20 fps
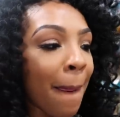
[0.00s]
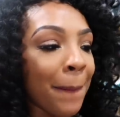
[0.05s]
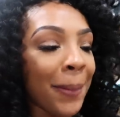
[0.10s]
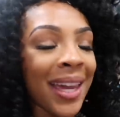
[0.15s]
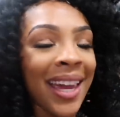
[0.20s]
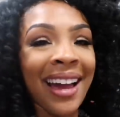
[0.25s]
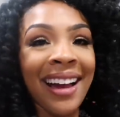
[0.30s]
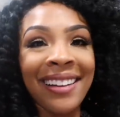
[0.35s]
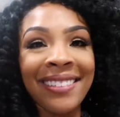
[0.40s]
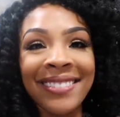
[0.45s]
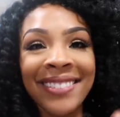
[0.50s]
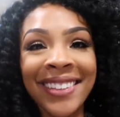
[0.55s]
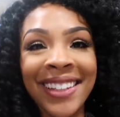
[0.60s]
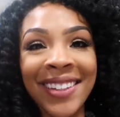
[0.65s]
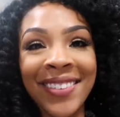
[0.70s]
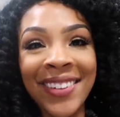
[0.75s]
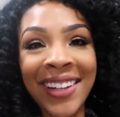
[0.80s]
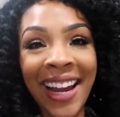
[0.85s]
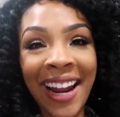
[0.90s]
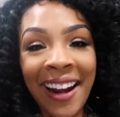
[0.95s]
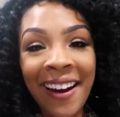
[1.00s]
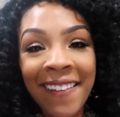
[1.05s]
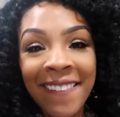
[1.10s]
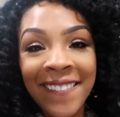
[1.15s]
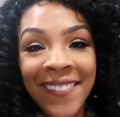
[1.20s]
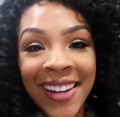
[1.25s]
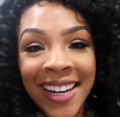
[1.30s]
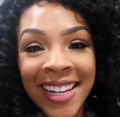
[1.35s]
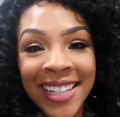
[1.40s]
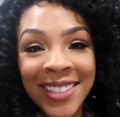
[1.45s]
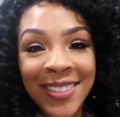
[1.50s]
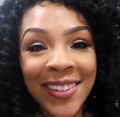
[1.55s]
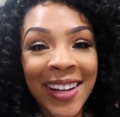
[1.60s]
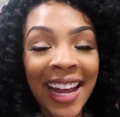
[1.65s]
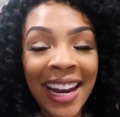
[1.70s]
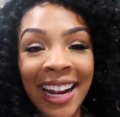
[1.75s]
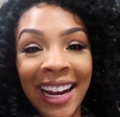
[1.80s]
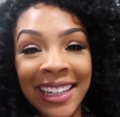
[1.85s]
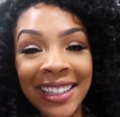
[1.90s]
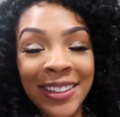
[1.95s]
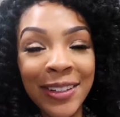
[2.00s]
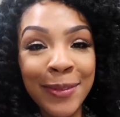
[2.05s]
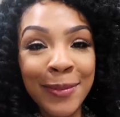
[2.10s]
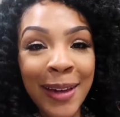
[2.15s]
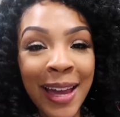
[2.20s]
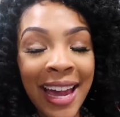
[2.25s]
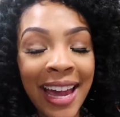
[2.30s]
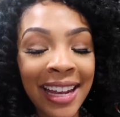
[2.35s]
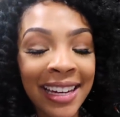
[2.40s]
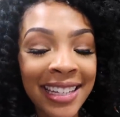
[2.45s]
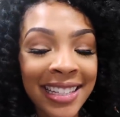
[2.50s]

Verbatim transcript: But yeah, we got our fish, we got our new pet.